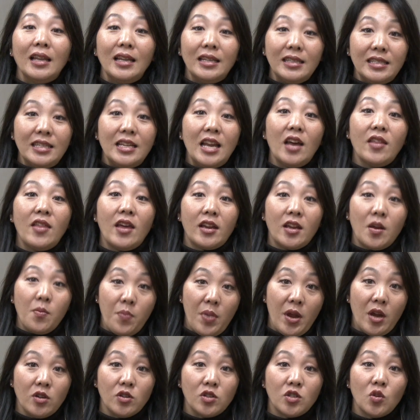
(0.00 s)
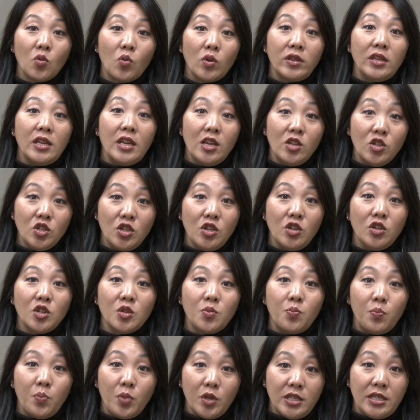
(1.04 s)
let's see how that compares to what the engineers
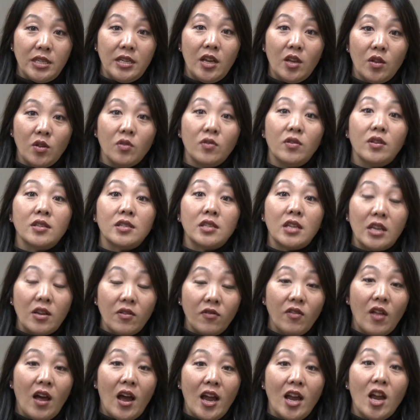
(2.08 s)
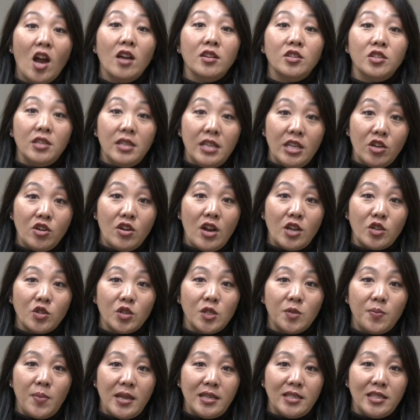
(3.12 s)
put together that's going to fly onto the International
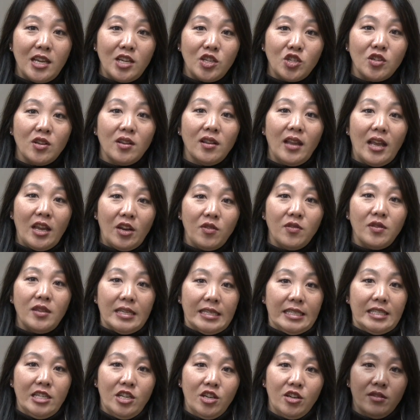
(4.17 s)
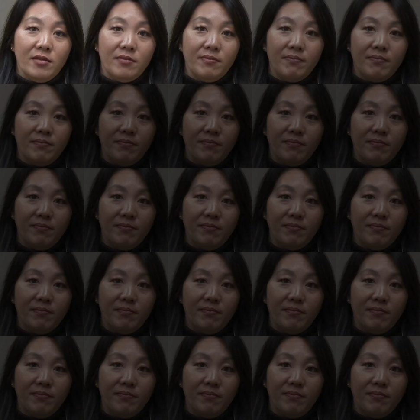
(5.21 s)
Space Station later this year.